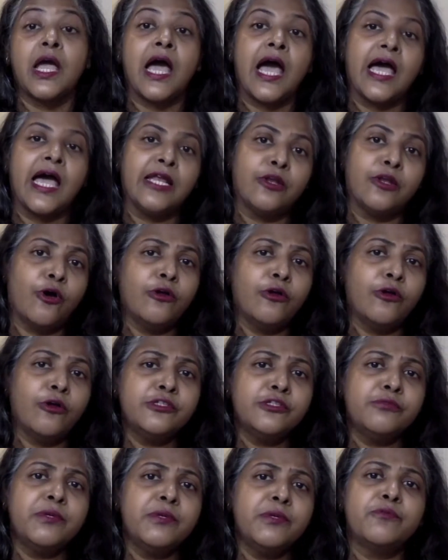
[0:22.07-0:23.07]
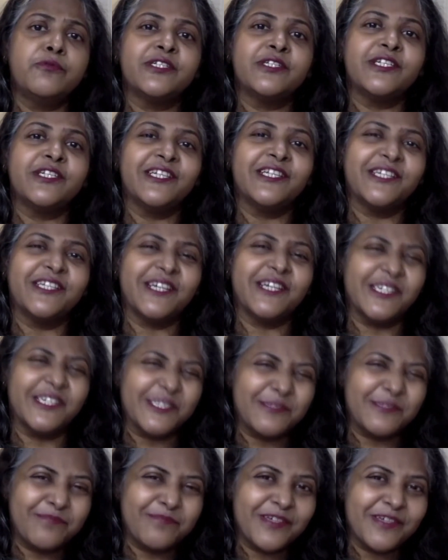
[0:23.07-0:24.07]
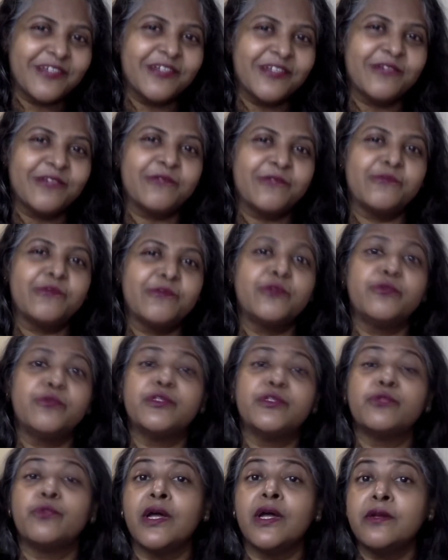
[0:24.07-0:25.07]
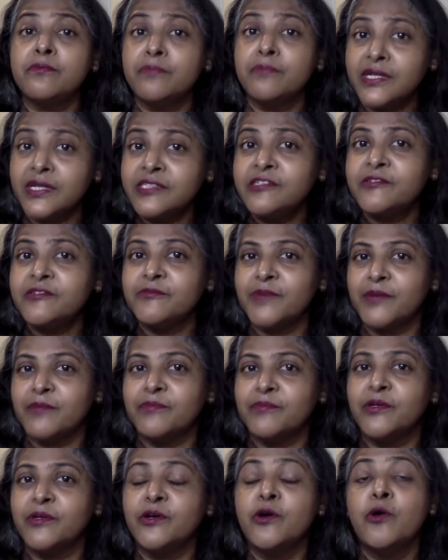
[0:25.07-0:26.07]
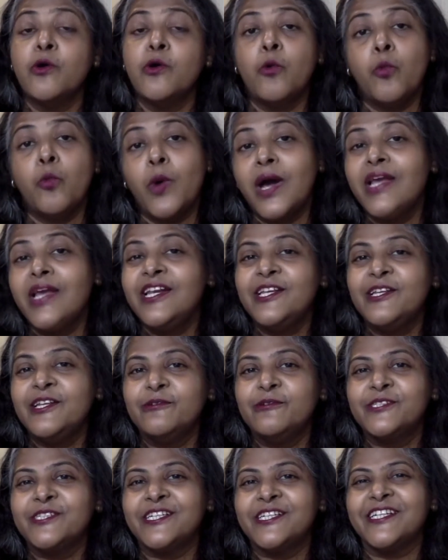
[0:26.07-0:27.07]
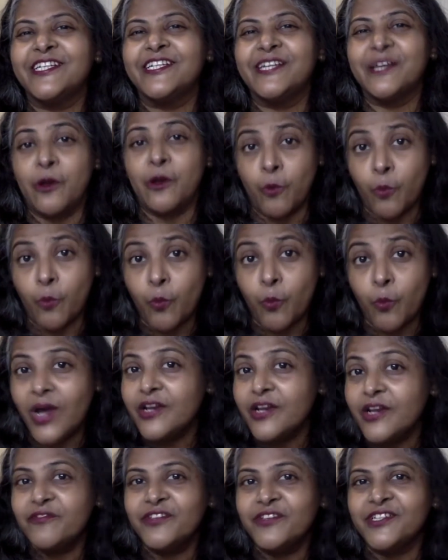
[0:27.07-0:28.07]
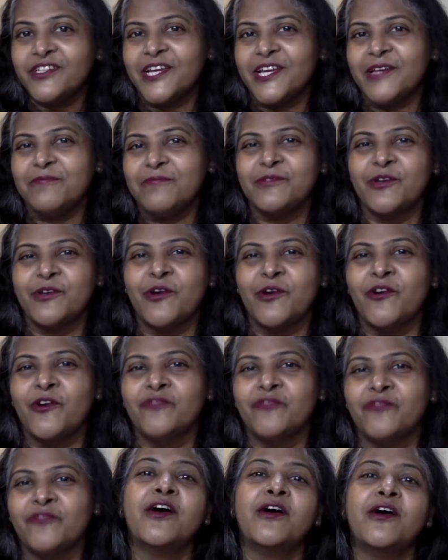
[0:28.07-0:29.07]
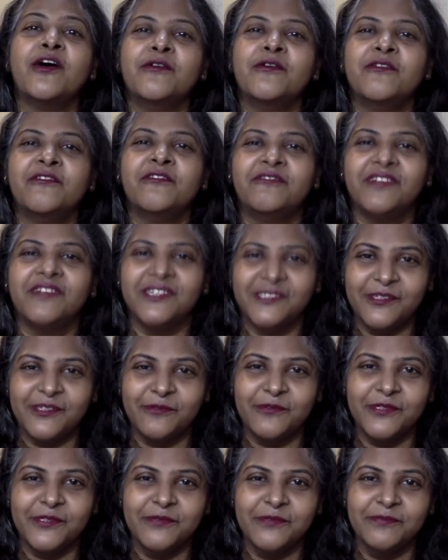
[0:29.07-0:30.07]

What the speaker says: I'll also be putting in a special rule which one must remember while using one of the types of phrasal verb.